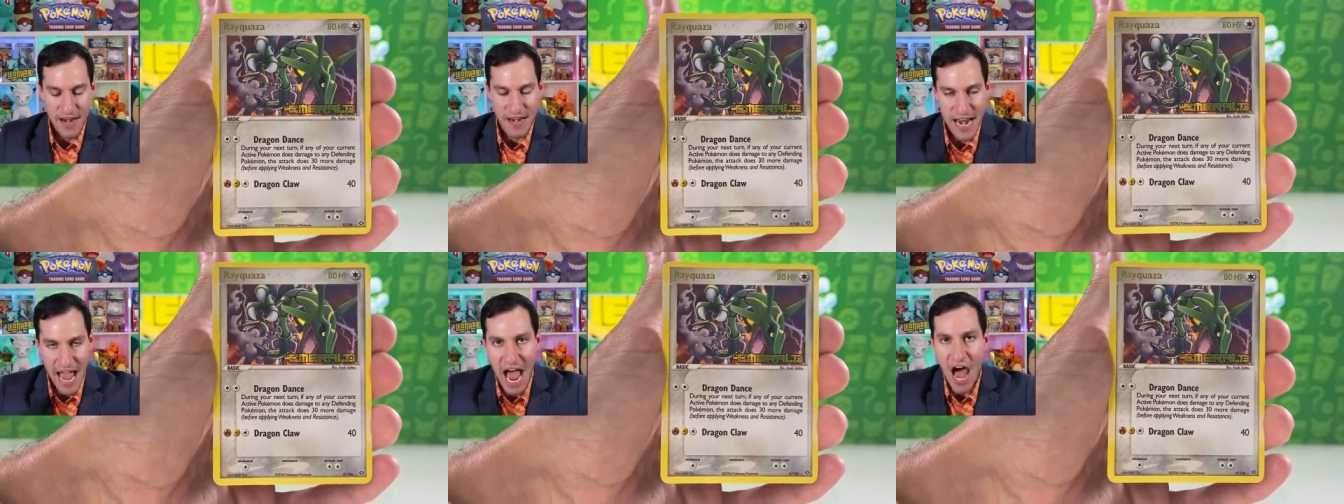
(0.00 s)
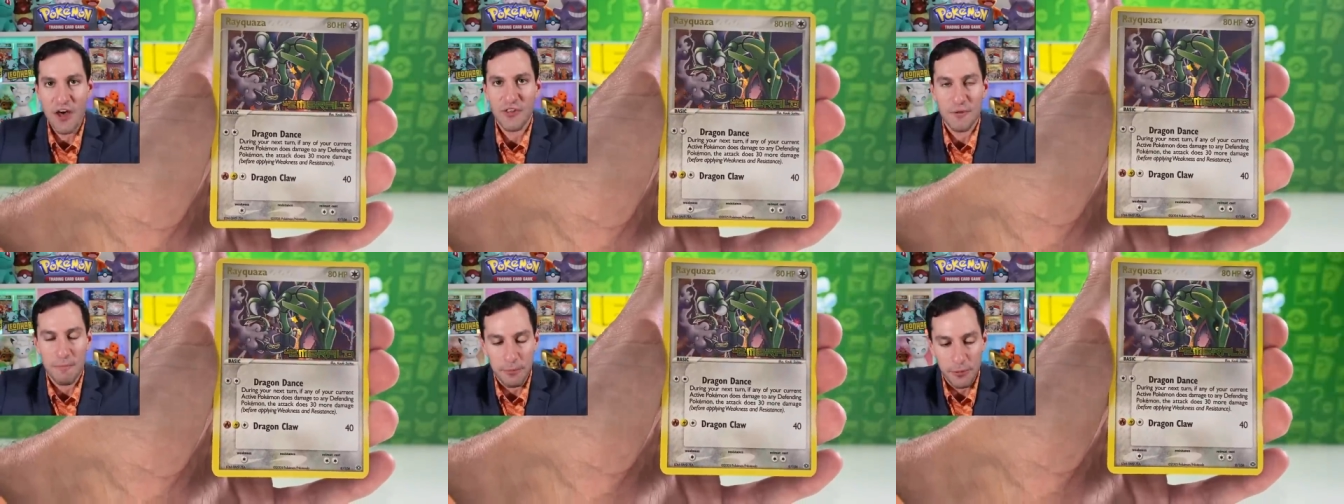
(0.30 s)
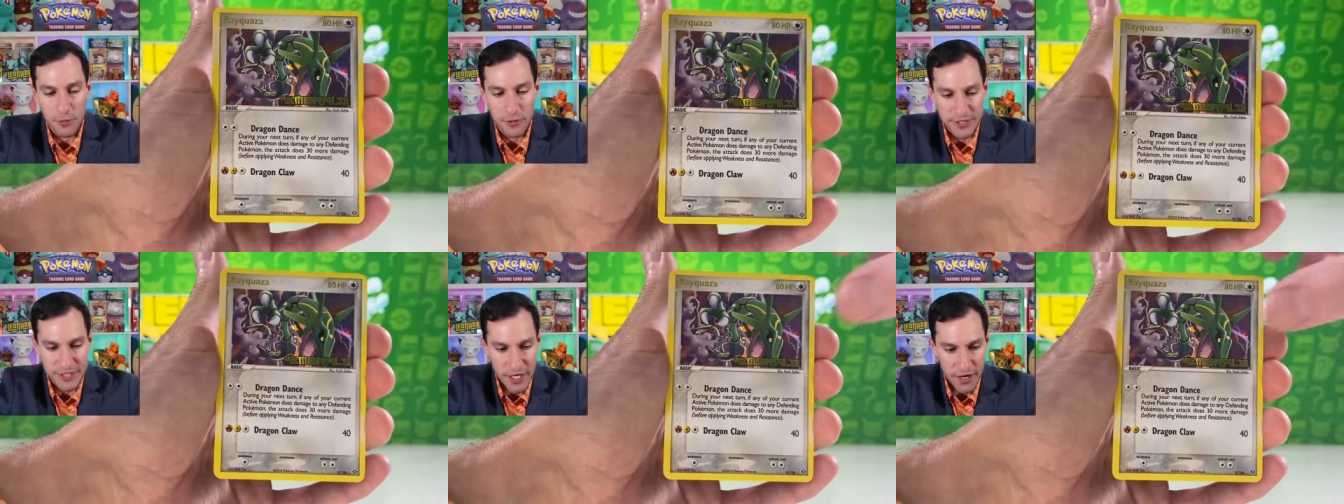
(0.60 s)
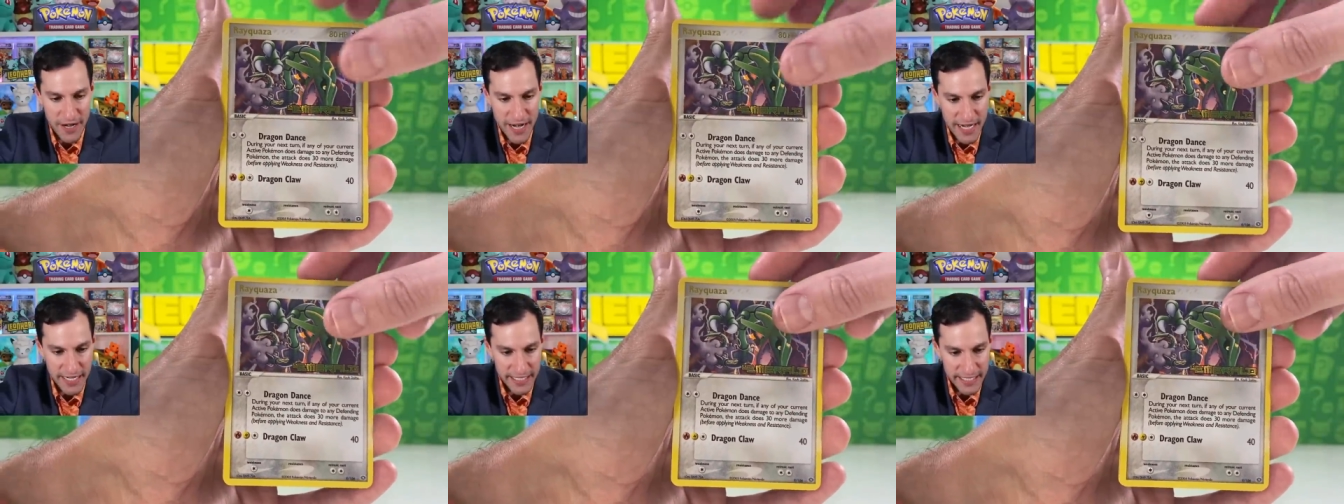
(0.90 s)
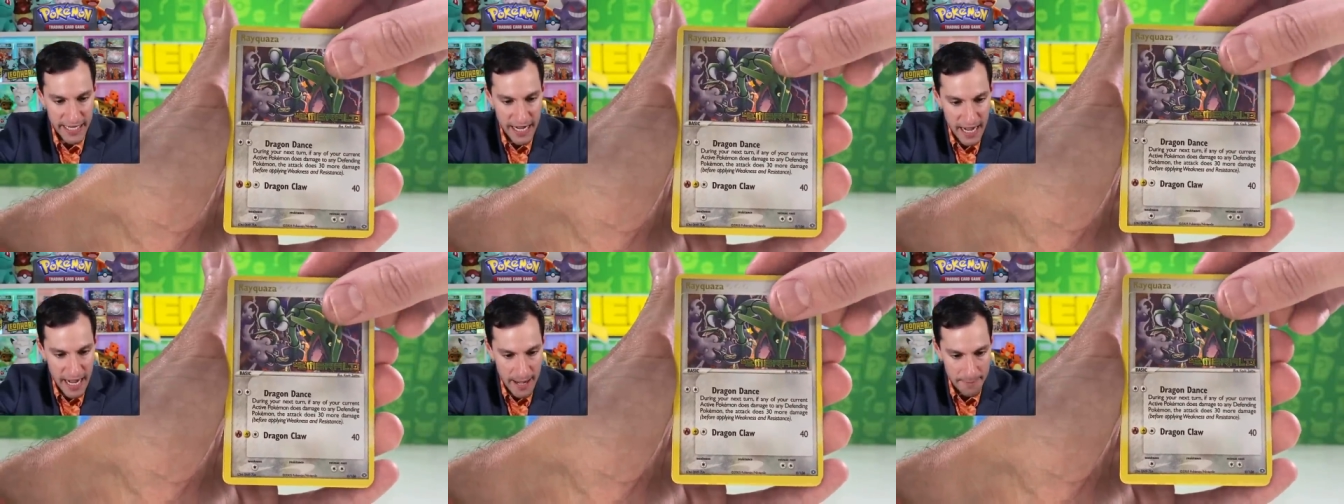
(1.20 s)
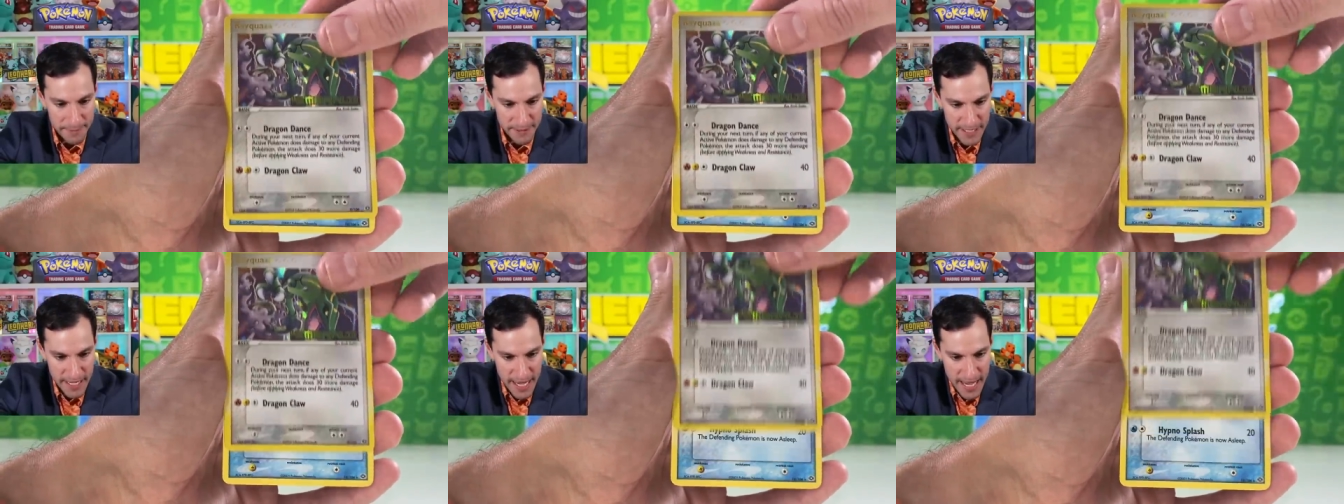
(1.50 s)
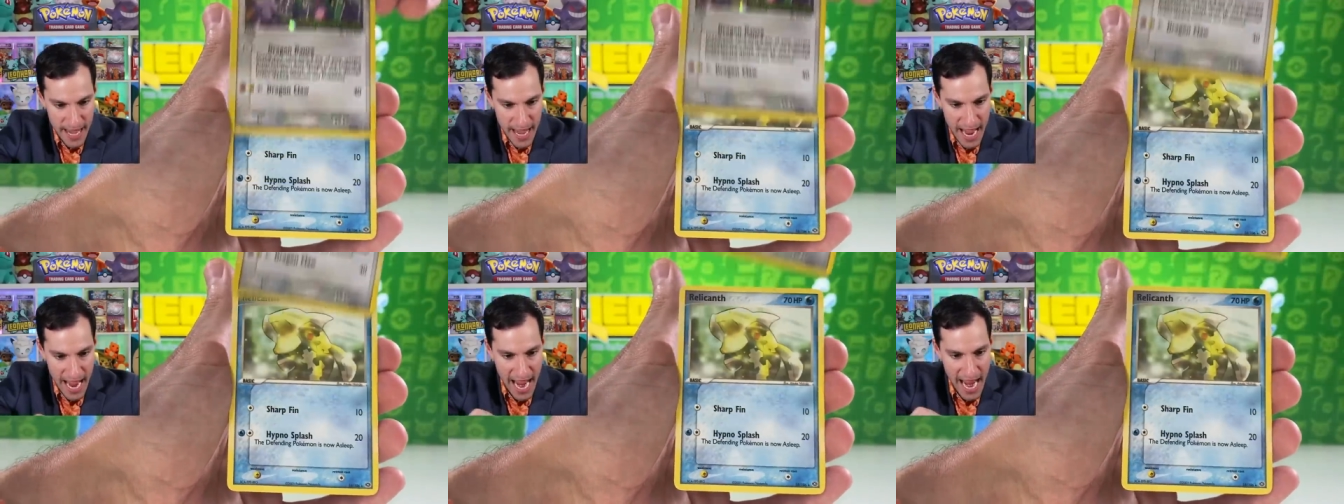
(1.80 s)
Now the pools are heating up,
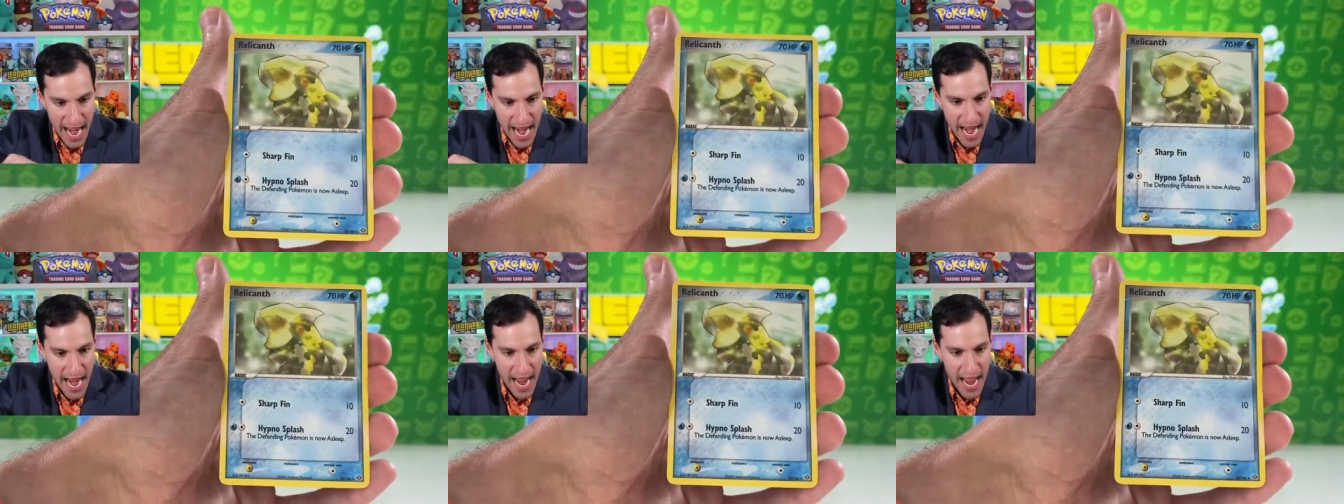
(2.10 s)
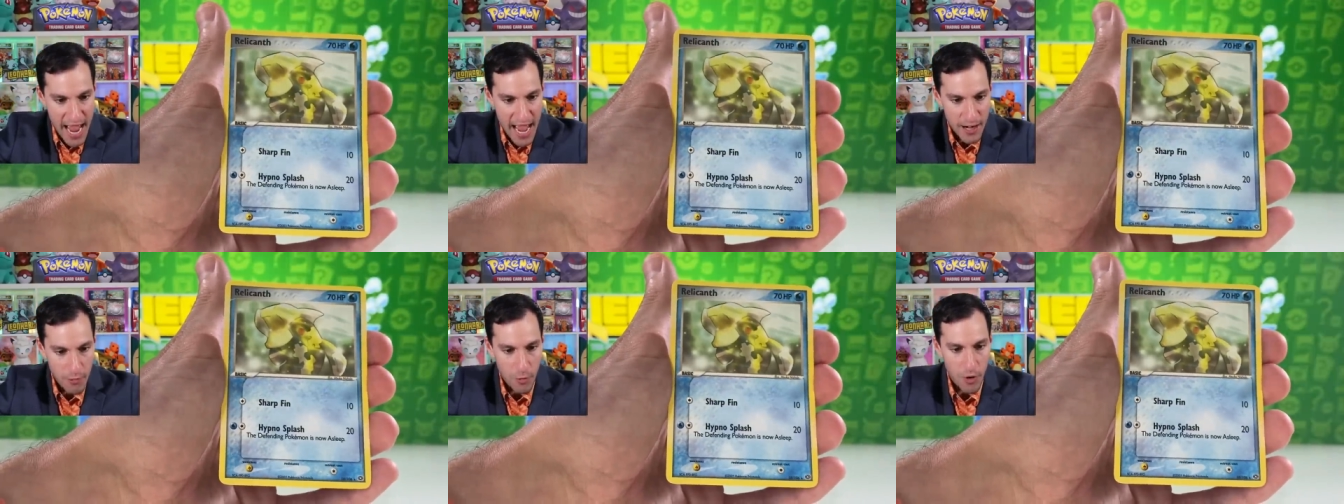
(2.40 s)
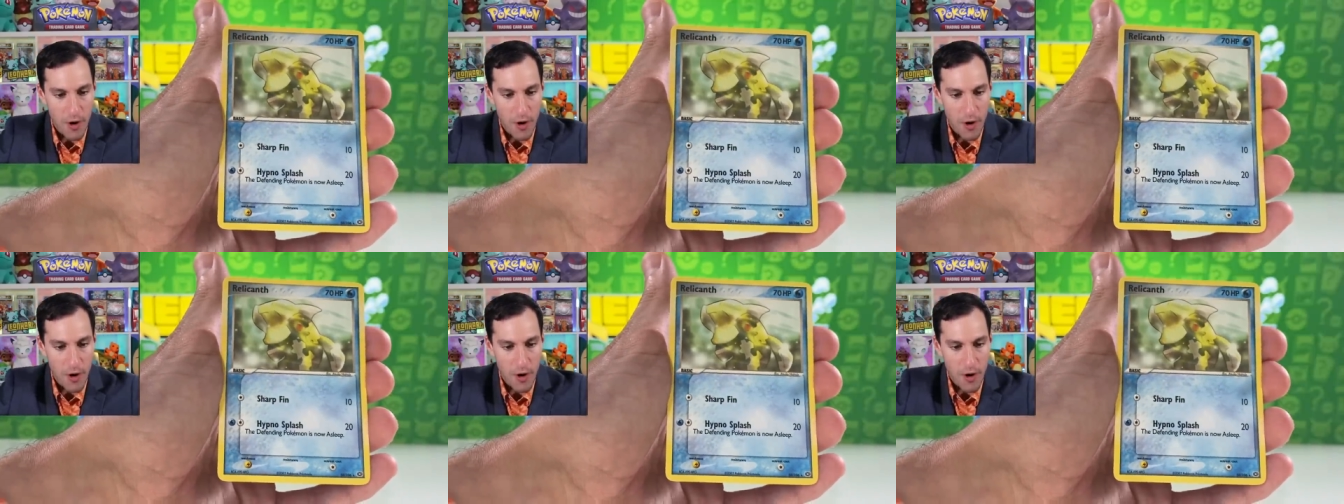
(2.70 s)
and